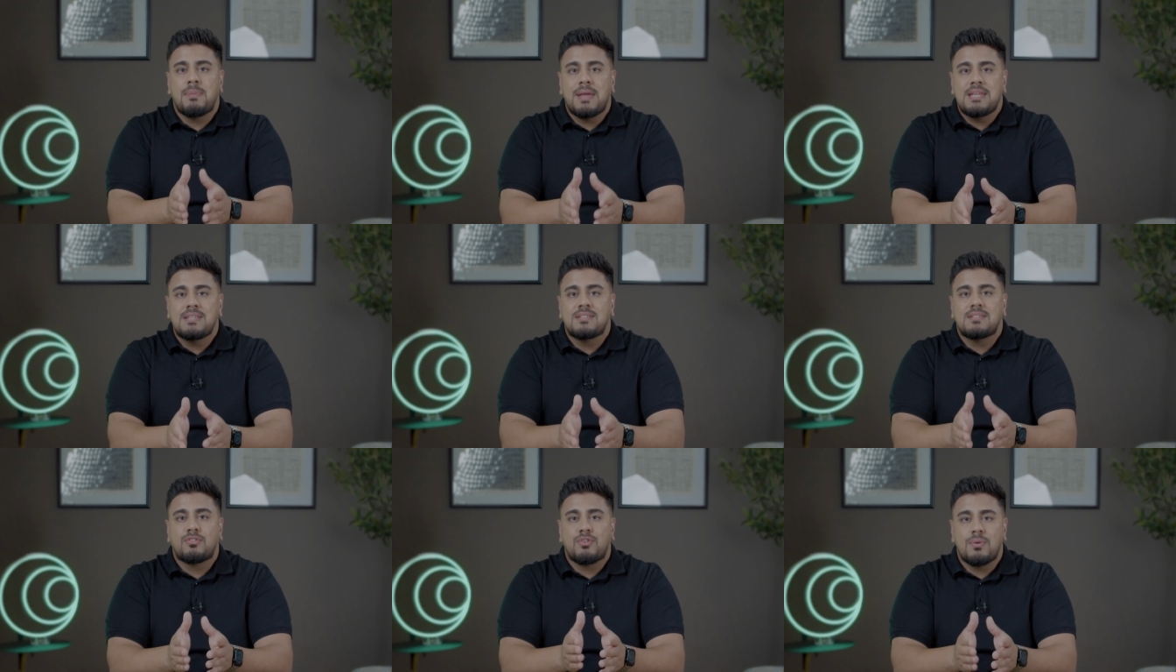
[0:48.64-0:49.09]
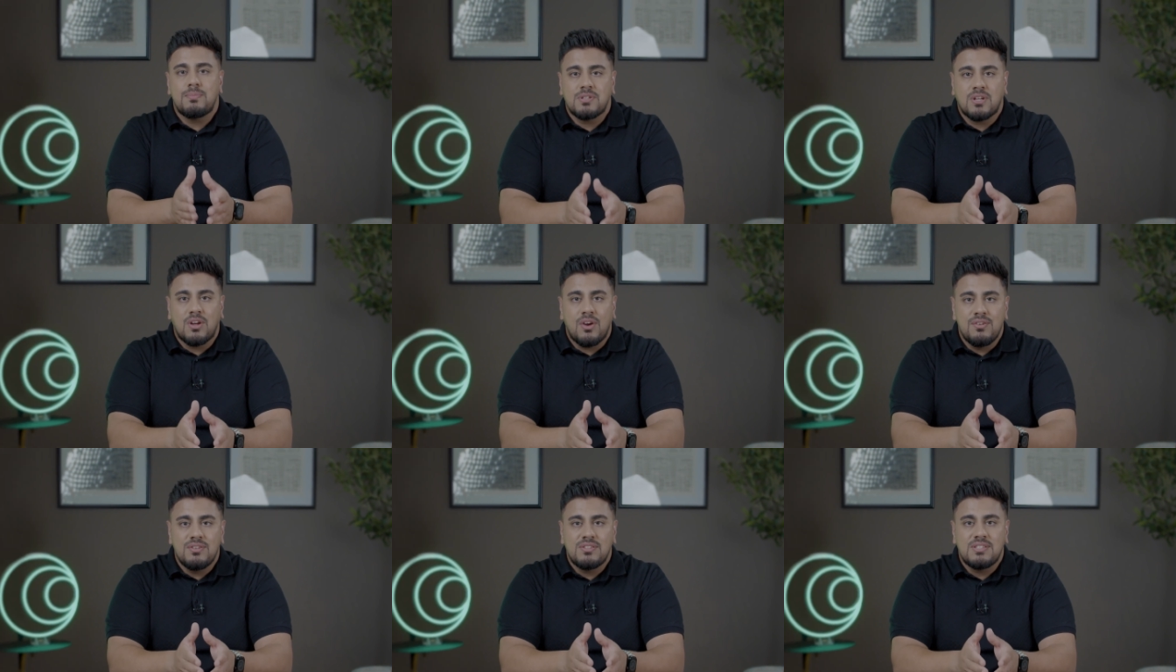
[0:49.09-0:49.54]
based
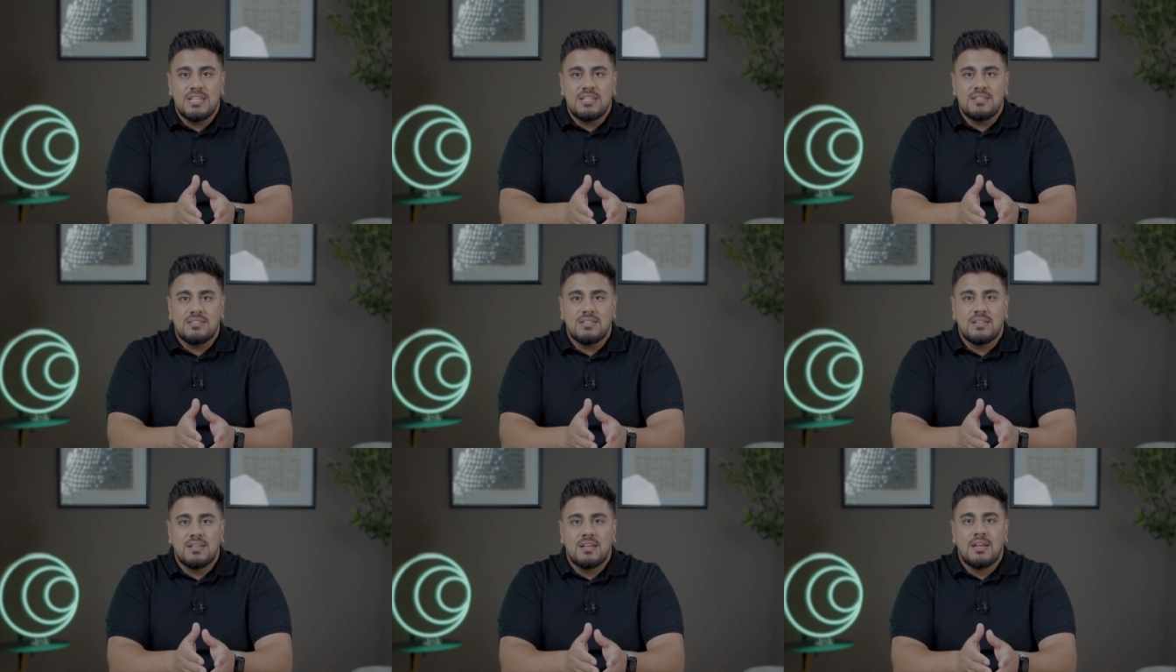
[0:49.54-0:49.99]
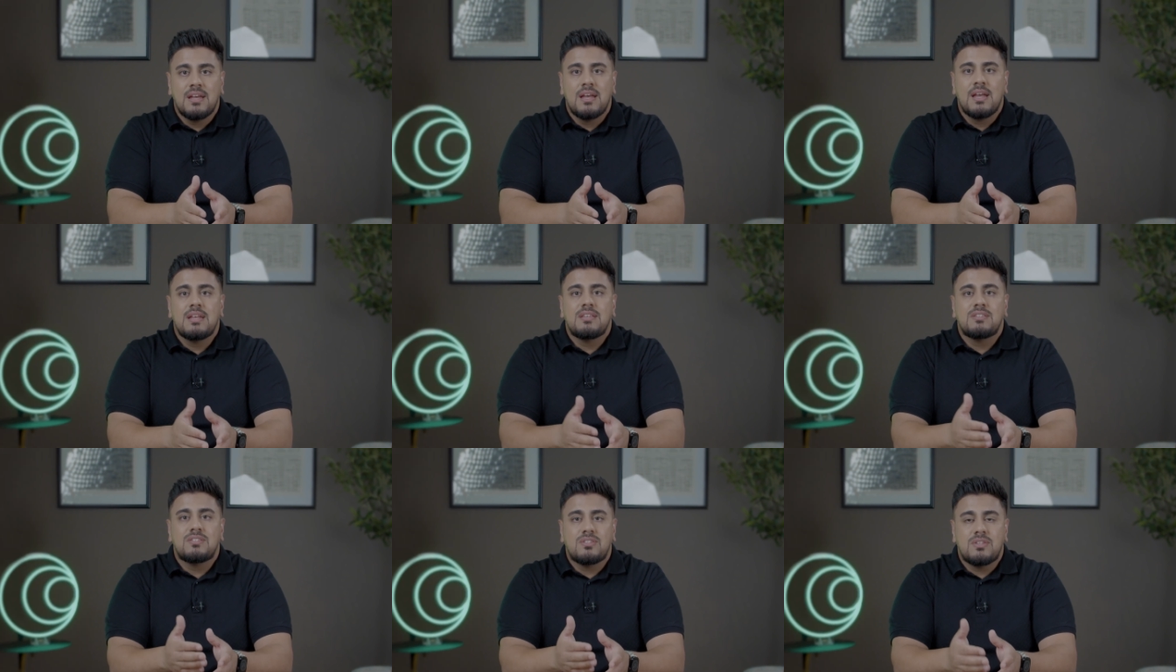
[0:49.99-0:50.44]
cryptocurrencies,
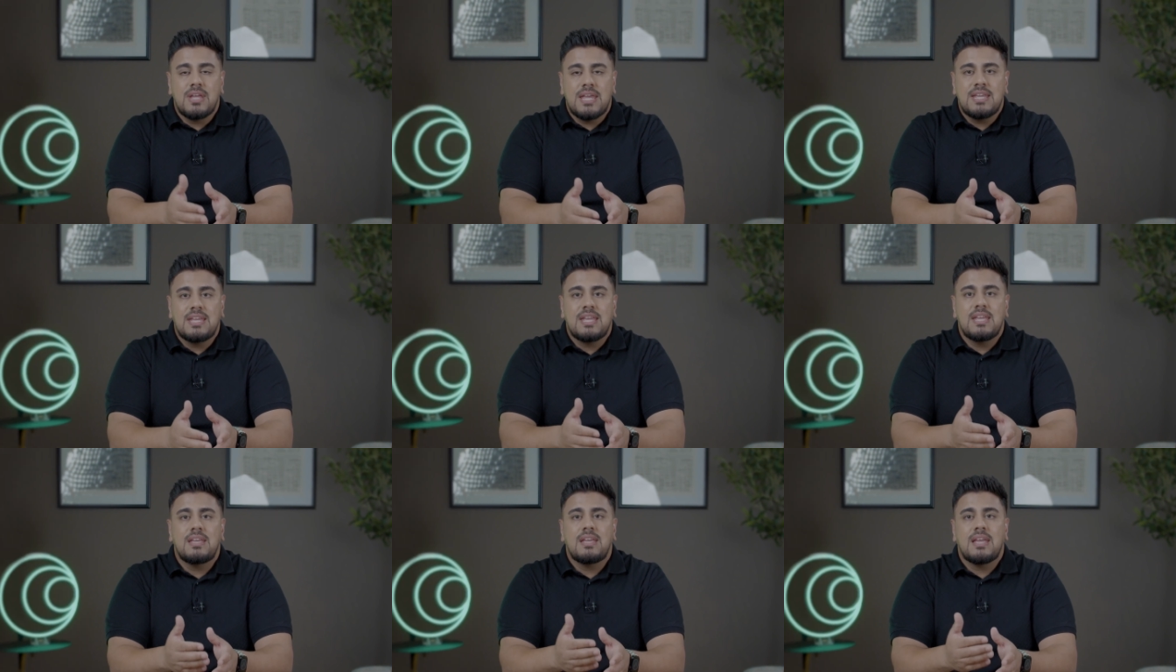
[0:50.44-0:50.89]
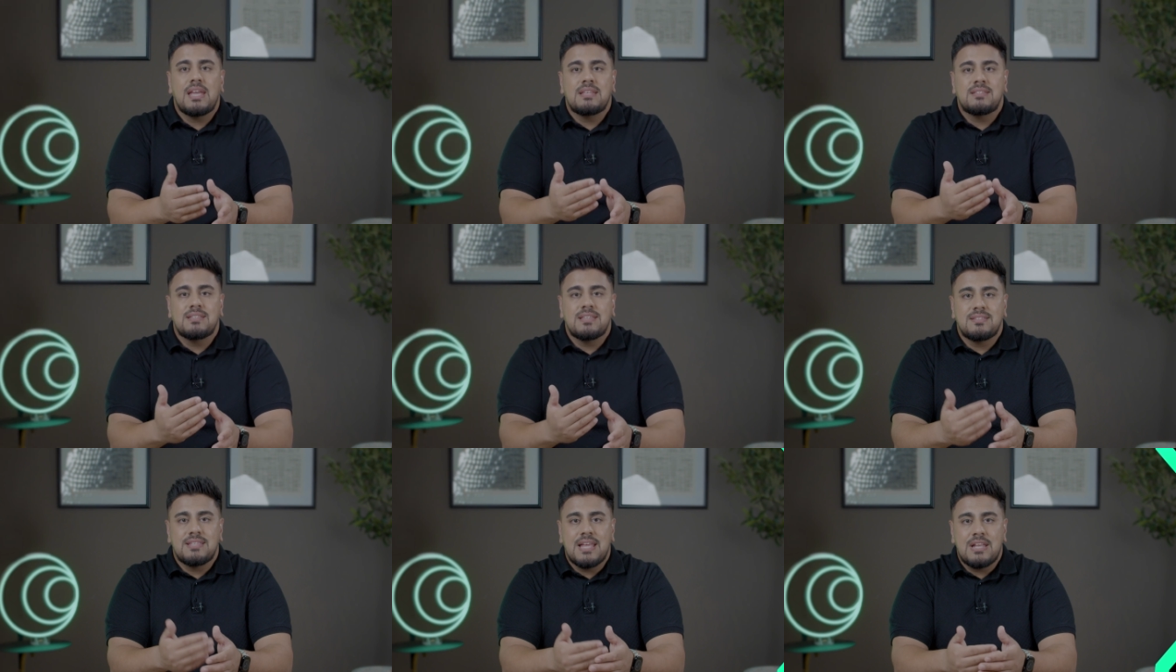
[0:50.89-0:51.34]
staking
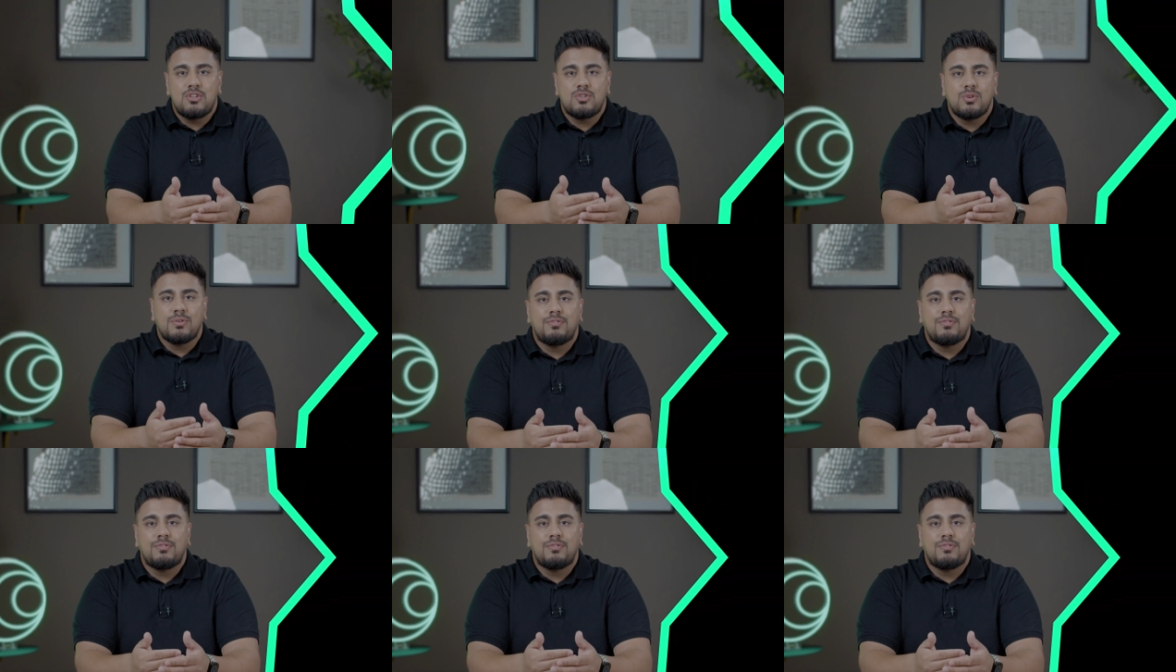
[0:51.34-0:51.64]
is essential